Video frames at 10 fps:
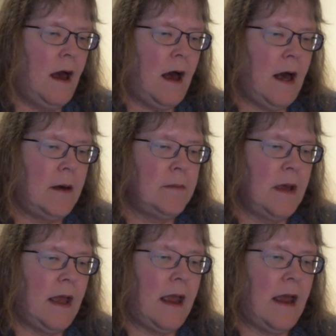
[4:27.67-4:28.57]

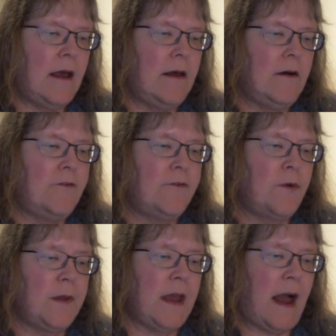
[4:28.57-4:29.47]

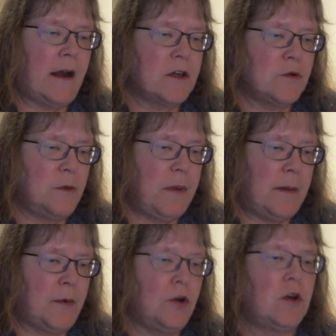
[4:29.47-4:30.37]
For the actual
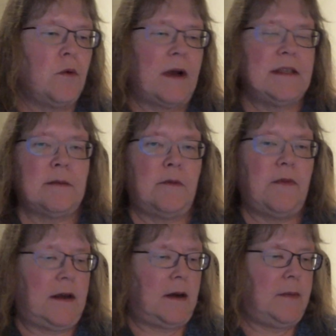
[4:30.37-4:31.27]
paper, you're going to write some of
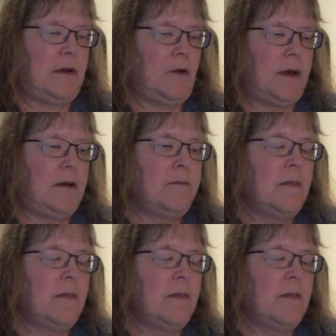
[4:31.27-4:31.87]
that up in a little bit.